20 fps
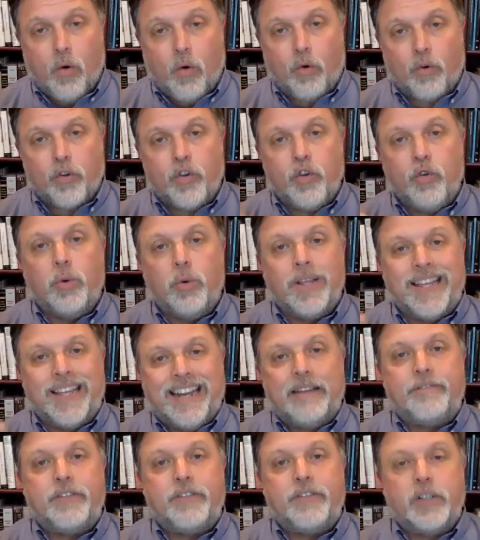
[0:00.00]
Or you will
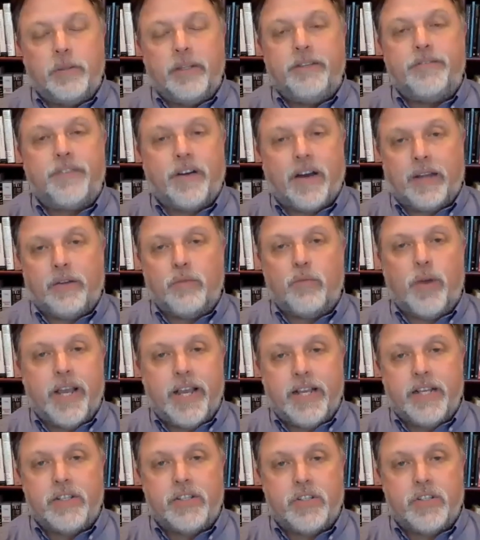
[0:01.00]
inevitably find
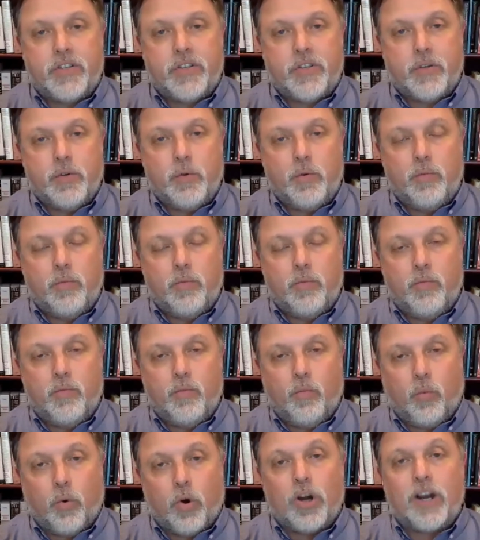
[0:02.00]
ways to
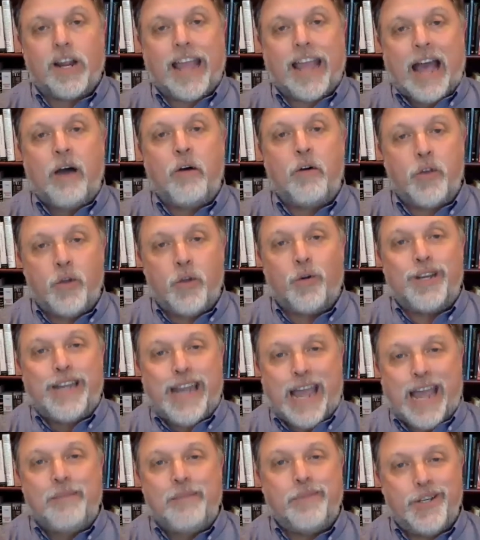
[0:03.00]
work out your
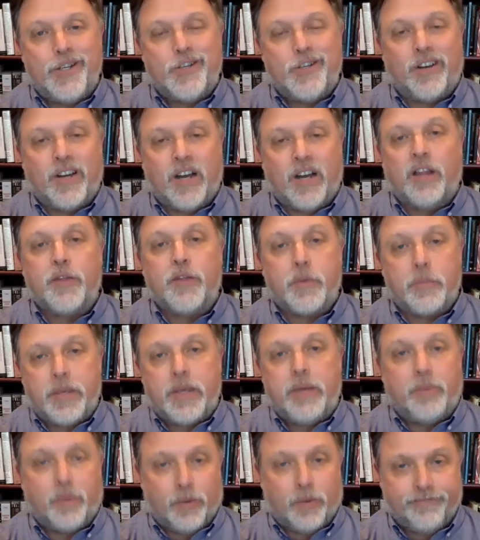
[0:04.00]
damage on other
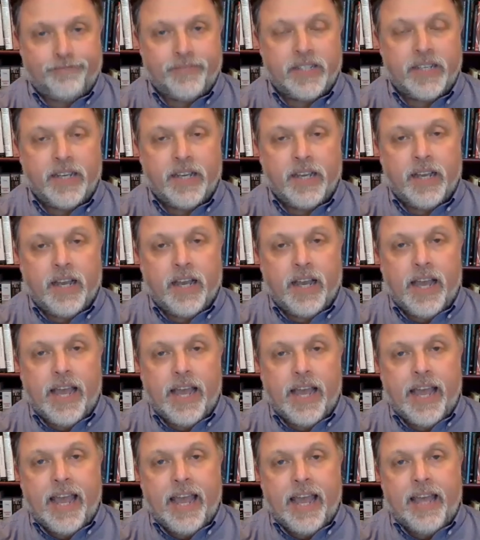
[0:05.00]
people.
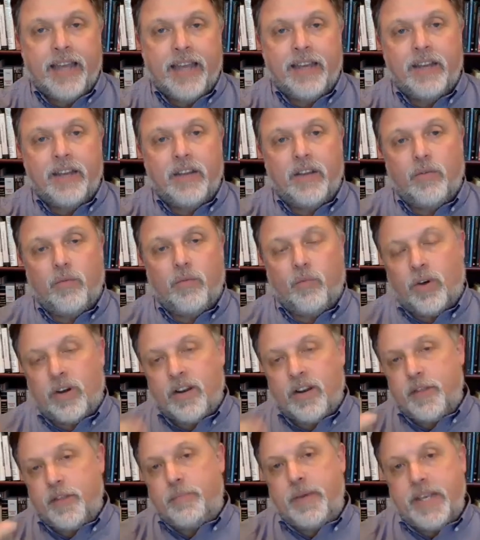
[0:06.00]
And
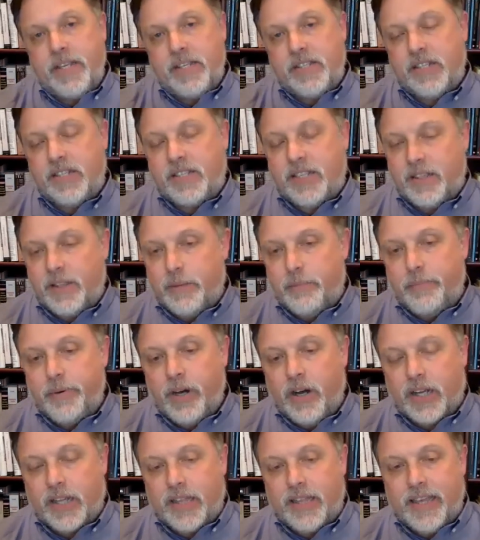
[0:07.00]
one of the pieces in the
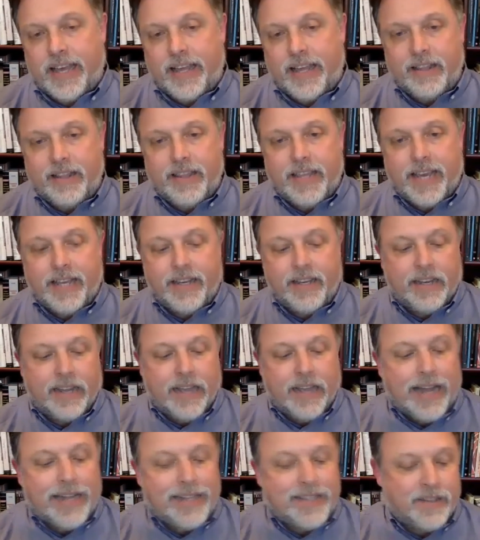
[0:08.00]
book that
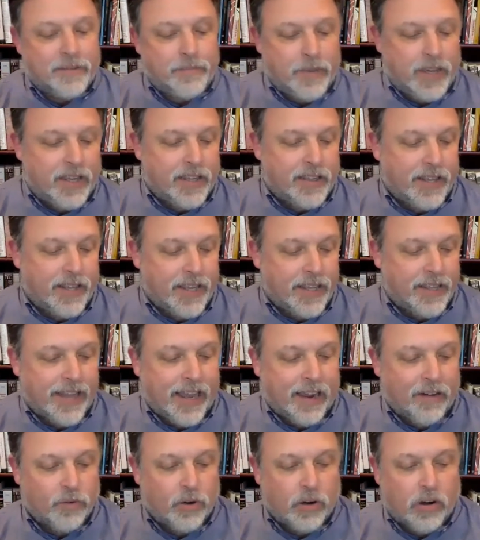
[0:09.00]
got to me in
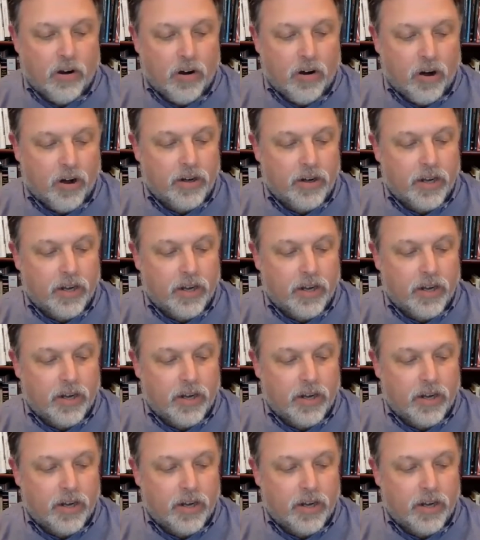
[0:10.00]
that regard,